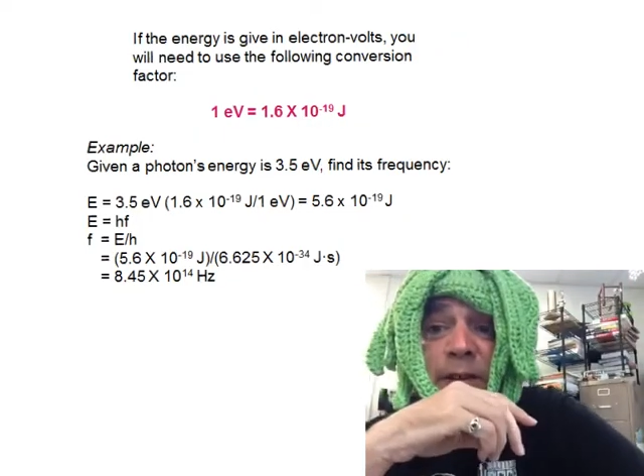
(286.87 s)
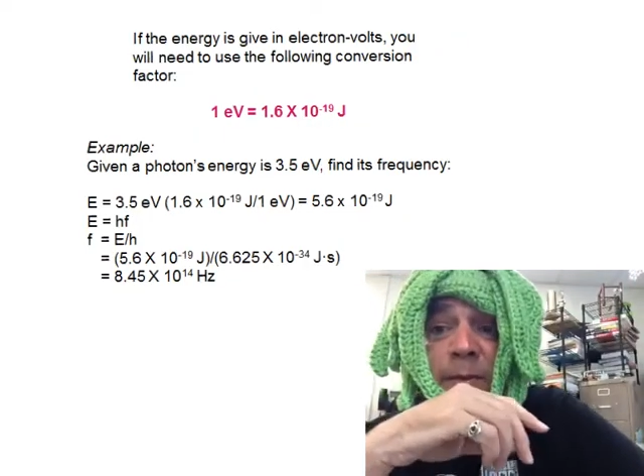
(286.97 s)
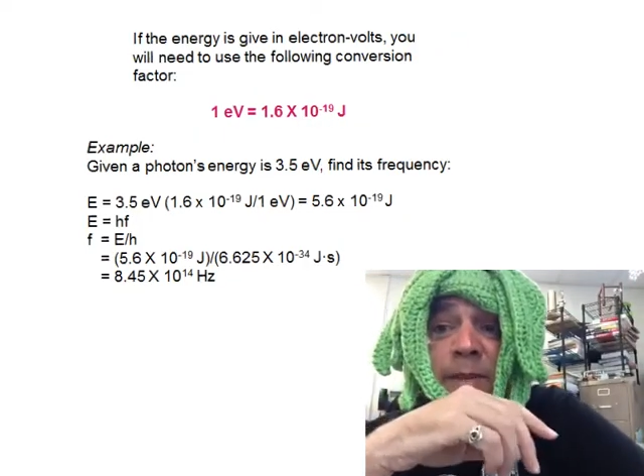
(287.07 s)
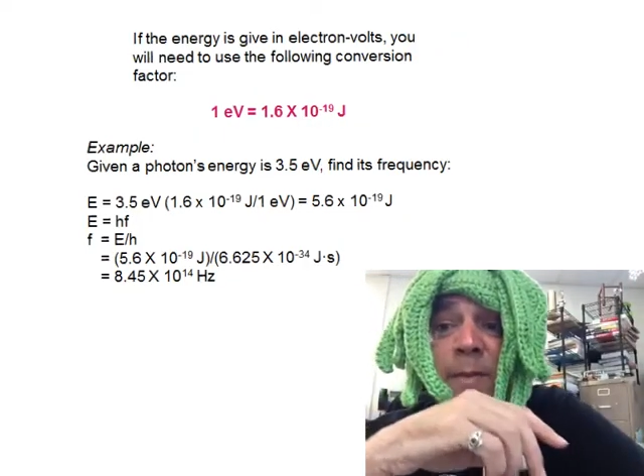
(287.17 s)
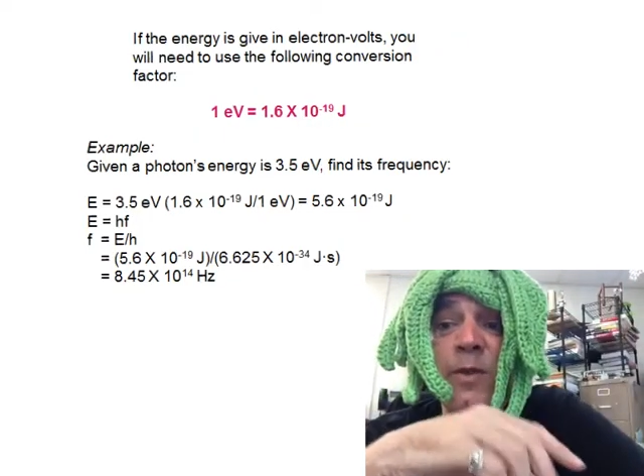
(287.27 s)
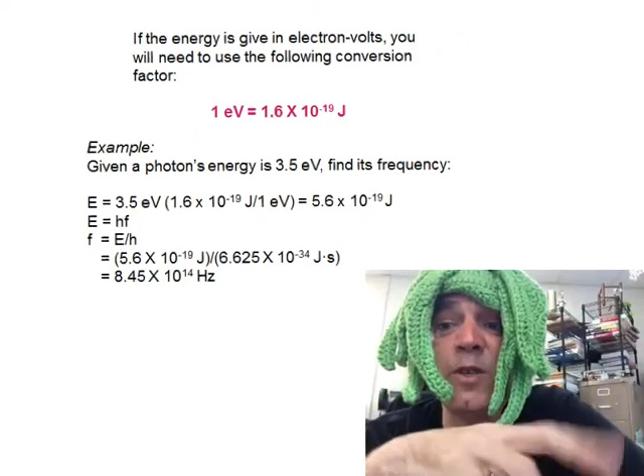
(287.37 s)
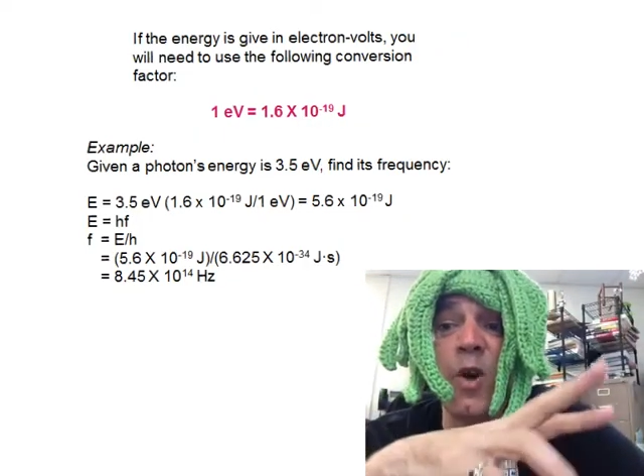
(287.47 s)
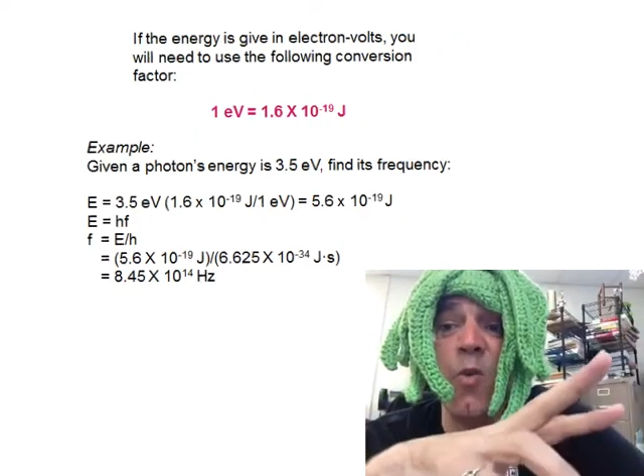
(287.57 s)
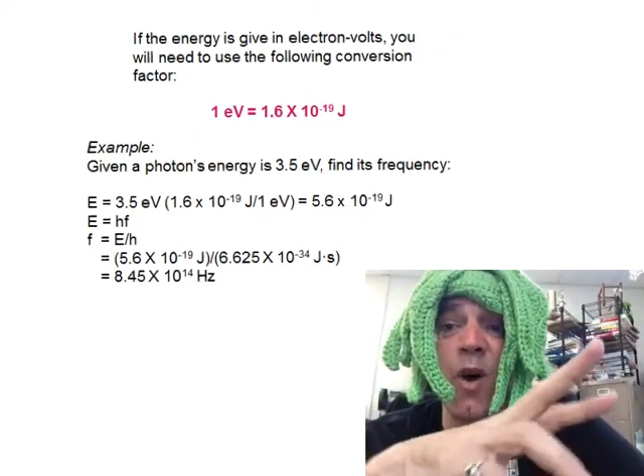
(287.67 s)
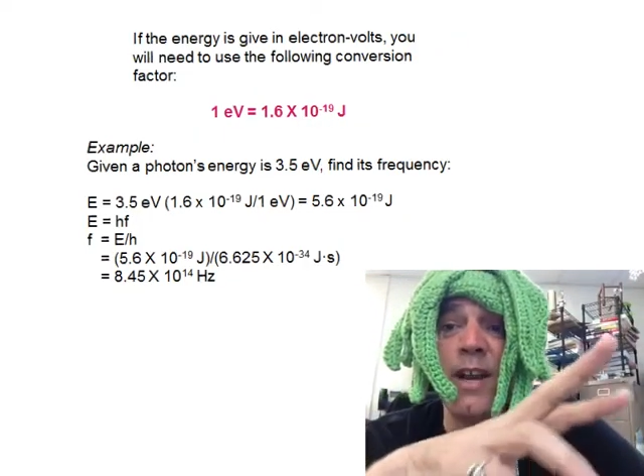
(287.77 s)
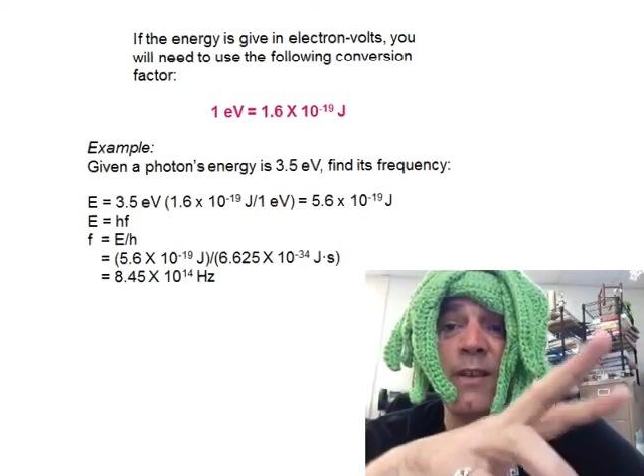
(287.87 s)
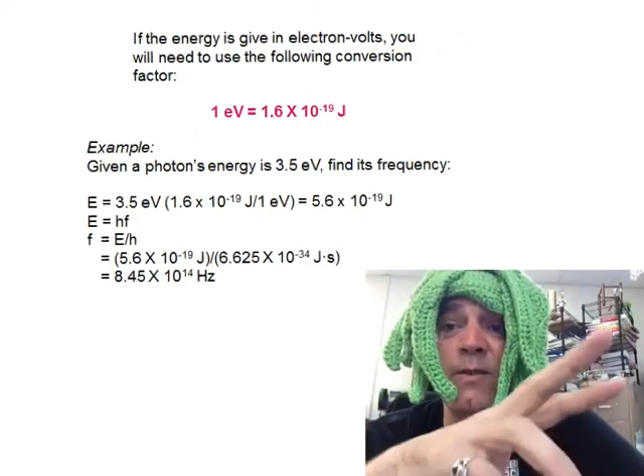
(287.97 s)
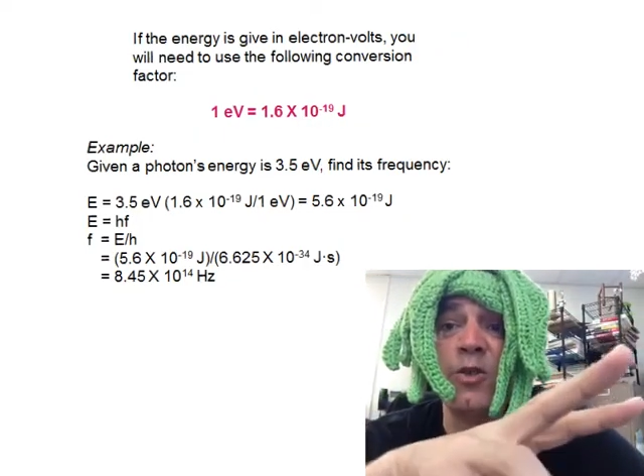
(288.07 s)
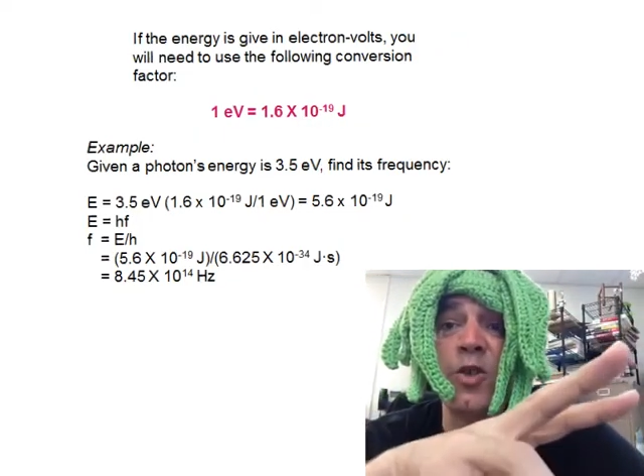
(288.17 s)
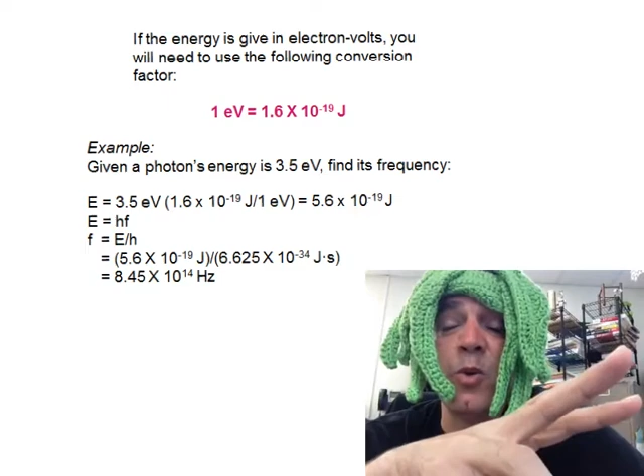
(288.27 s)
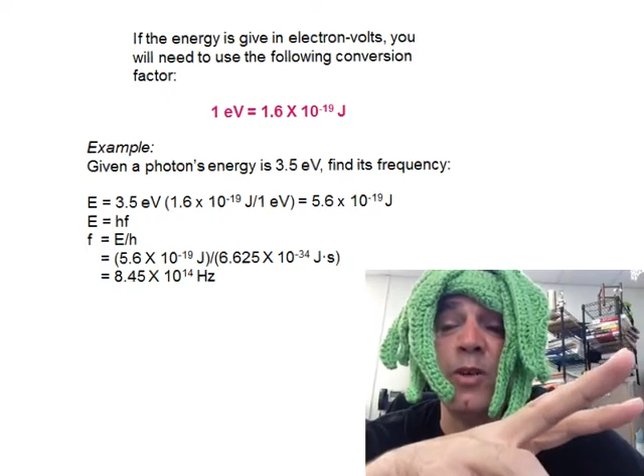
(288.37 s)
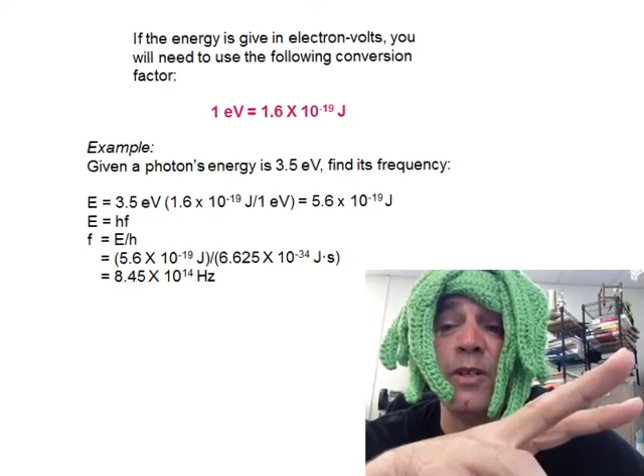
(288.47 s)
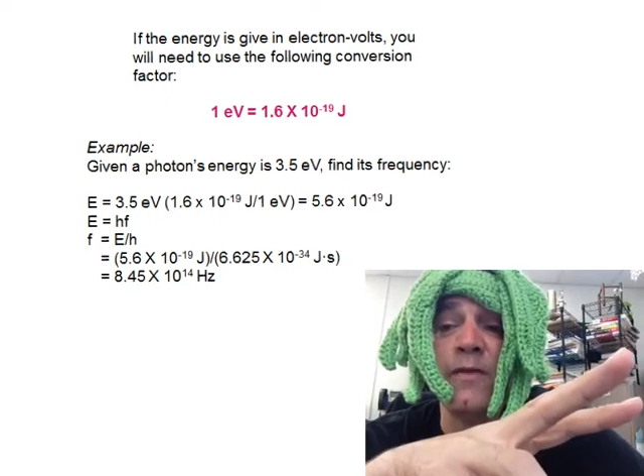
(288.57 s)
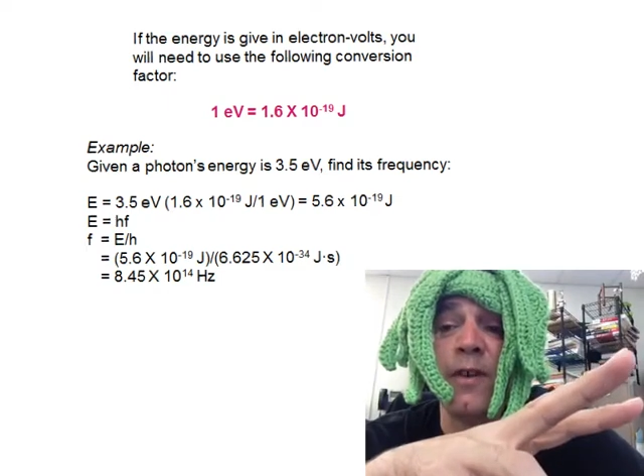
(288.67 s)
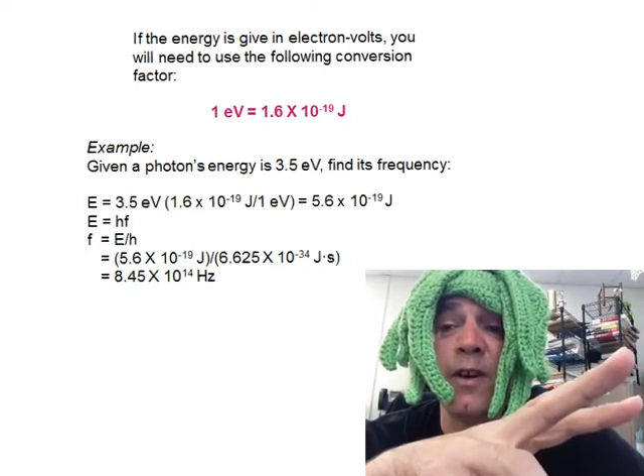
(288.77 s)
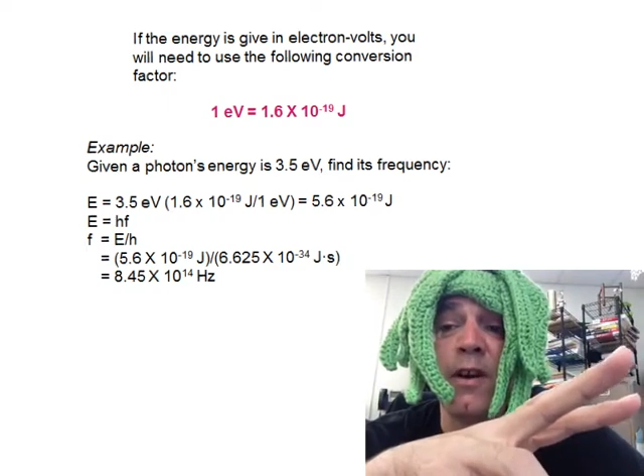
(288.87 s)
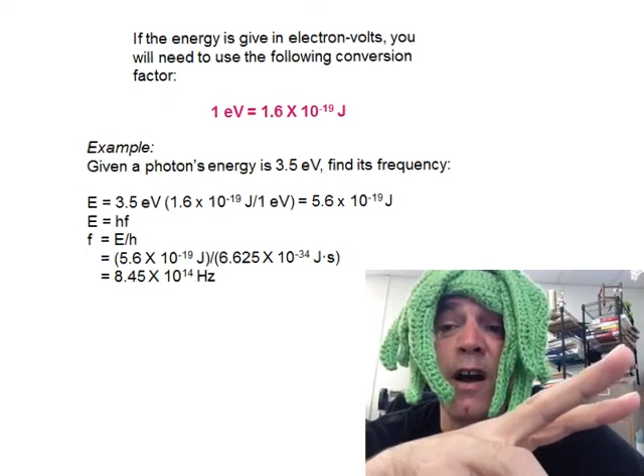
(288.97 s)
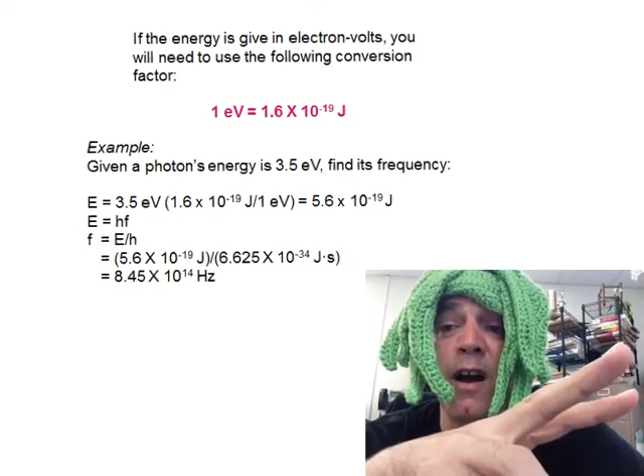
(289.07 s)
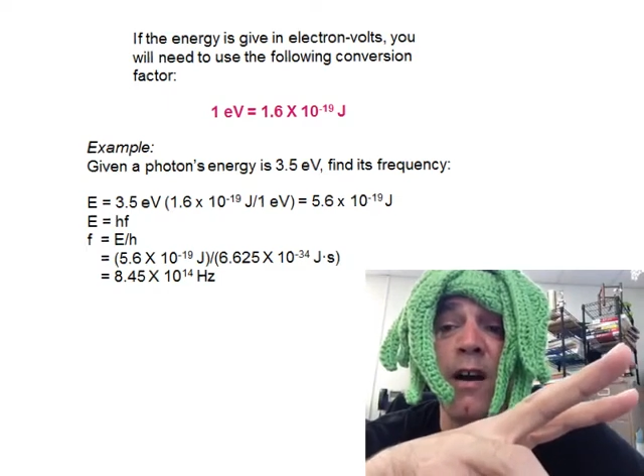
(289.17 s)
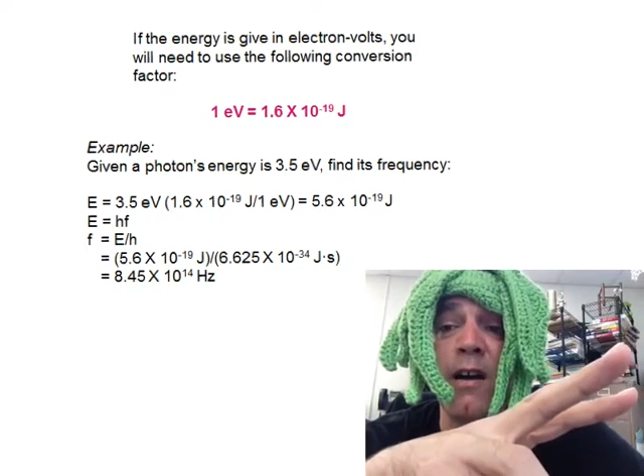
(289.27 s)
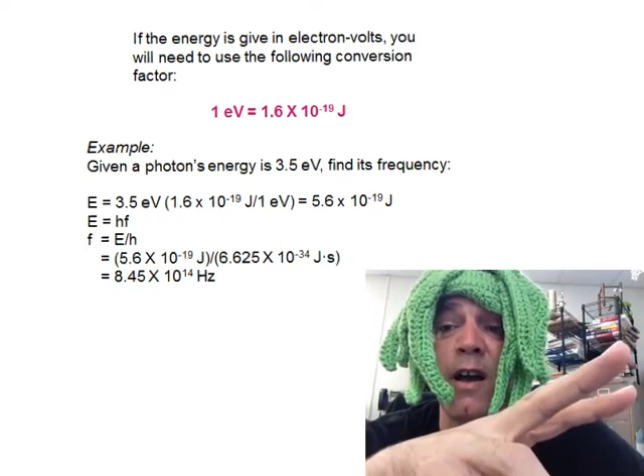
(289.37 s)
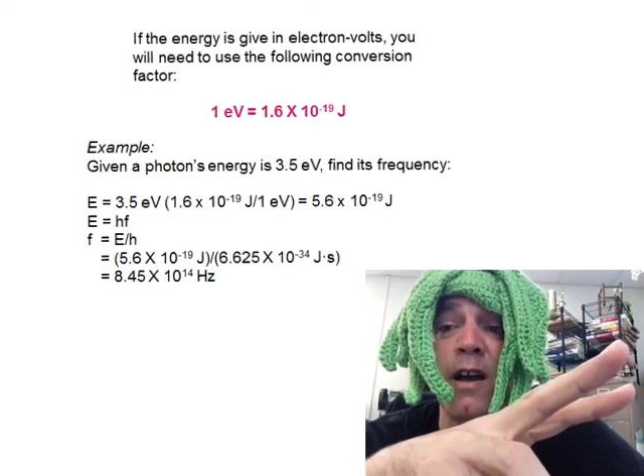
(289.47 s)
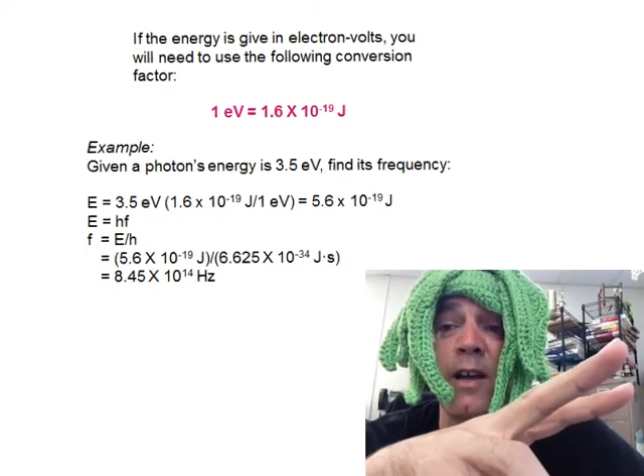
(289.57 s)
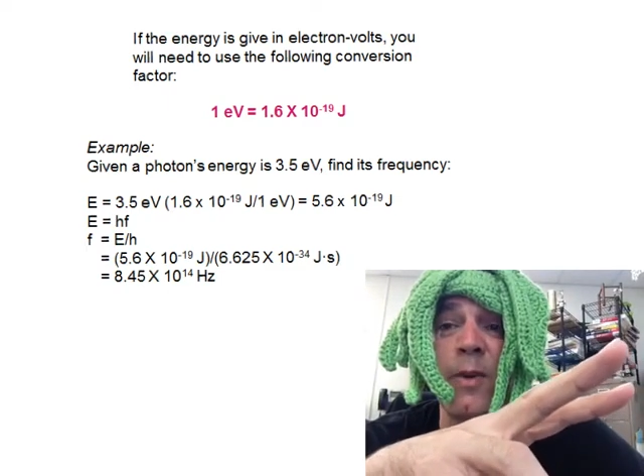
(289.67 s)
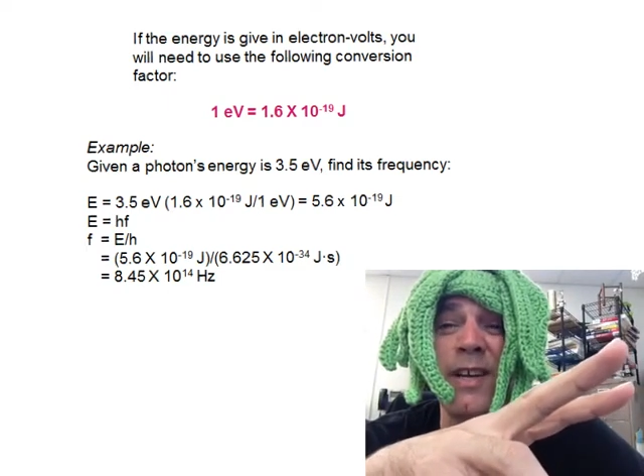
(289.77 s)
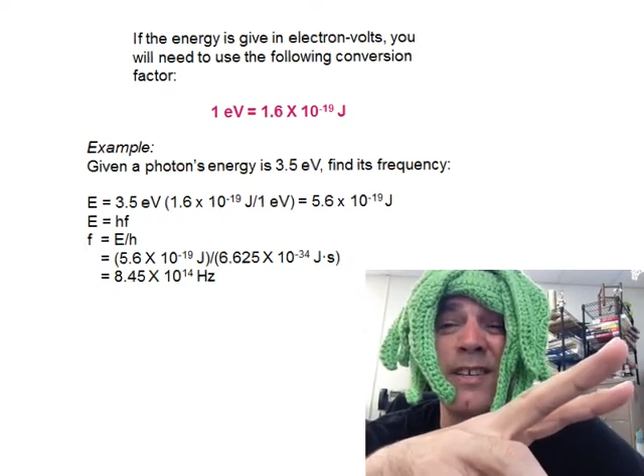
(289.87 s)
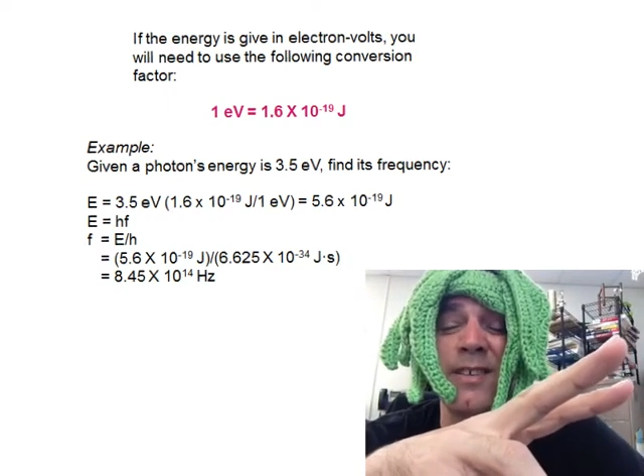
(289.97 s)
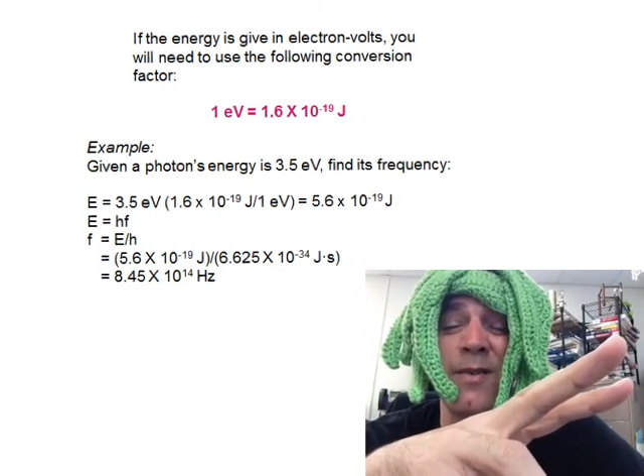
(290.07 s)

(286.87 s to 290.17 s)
sometimes we don't want to use joules for our equations,